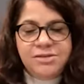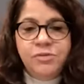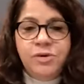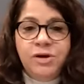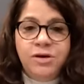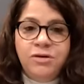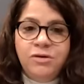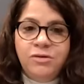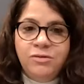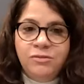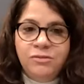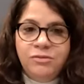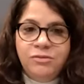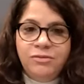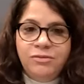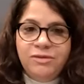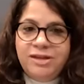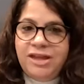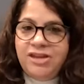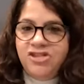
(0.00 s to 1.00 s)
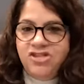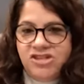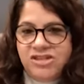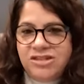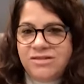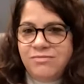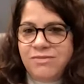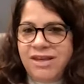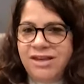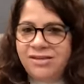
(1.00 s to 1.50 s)
Well, that
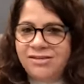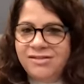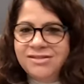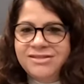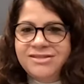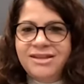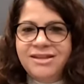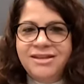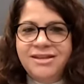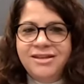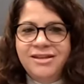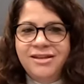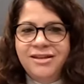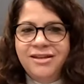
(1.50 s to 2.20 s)
just means that